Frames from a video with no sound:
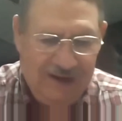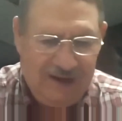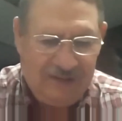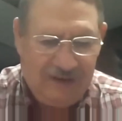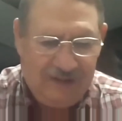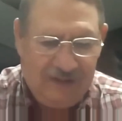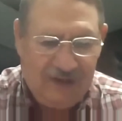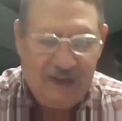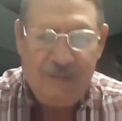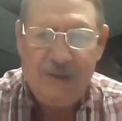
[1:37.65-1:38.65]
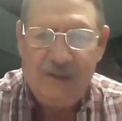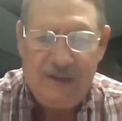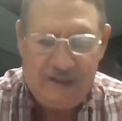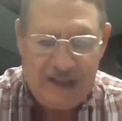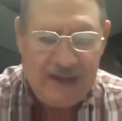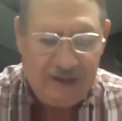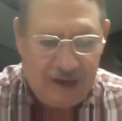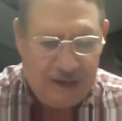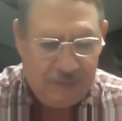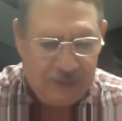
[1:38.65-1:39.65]
And the limit at that
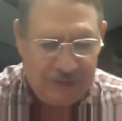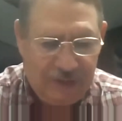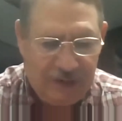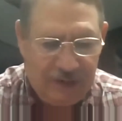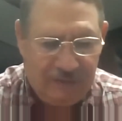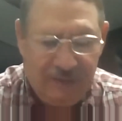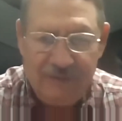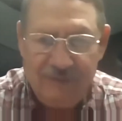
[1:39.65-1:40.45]
time was 200